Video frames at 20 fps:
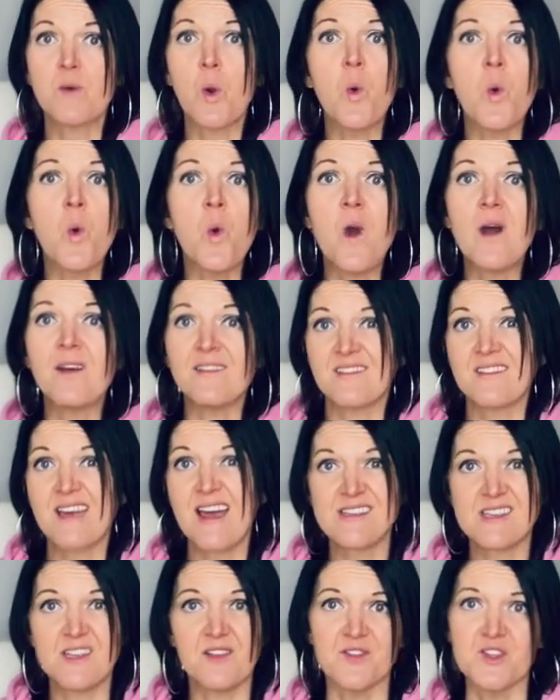or a
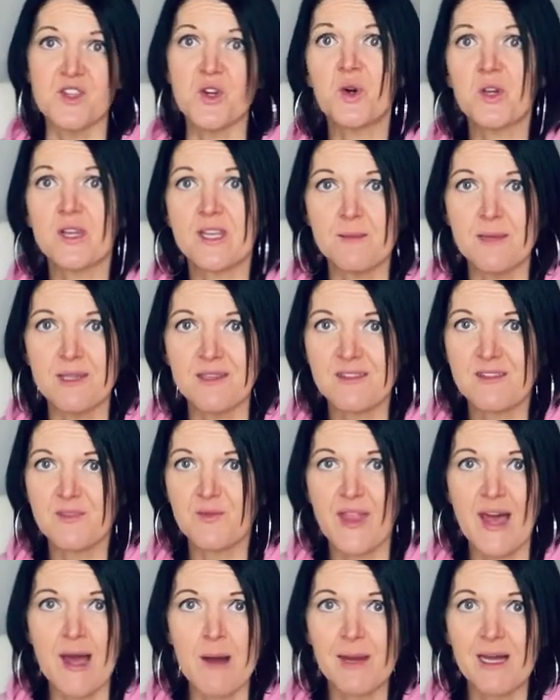set of documents for
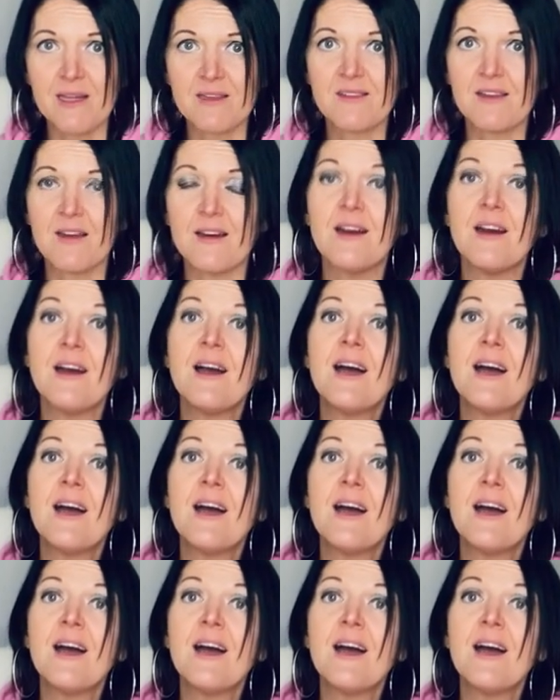that matter.